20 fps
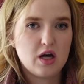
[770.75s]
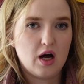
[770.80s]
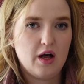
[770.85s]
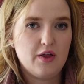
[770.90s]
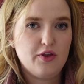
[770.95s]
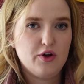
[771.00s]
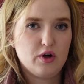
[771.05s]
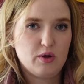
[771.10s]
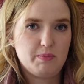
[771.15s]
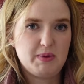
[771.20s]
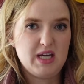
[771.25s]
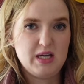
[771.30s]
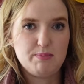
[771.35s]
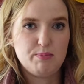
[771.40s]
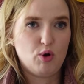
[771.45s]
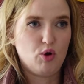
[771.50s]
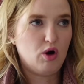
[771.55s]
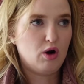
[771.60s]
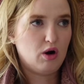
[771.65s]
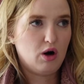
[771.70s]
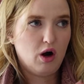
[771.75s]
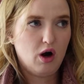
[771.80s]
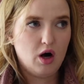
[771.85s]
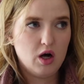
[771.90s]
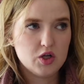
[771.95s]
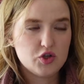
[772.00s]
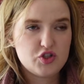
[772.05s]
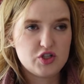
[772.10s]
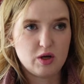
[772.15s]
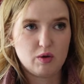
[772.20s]
other people are
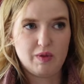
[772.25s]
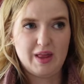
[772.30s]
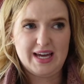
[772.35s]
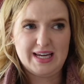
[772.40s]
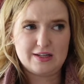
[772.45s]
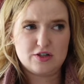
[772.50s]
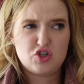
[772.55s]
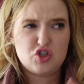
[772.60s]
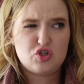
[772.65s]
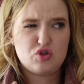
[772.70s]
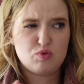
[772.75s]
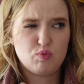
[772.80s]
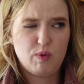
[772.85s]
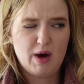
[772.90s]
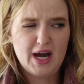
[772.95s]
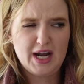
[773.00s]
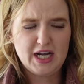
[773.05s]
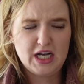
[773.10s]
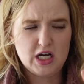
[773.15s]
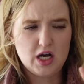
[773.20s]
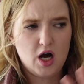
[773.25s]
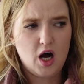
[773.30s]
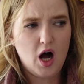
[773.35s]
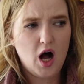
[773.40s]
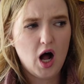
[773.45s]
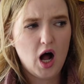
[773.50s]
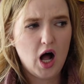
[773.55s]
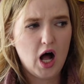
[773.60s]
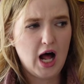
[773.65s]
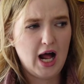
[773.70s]
also like sweaty,
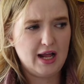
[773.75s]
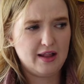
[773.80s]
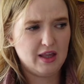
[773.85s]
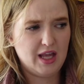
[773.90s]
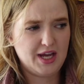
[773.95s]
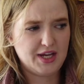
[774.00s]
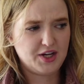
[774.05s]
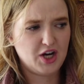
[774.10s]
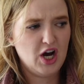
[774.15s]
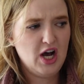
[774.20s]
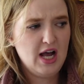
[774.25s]
hot, like,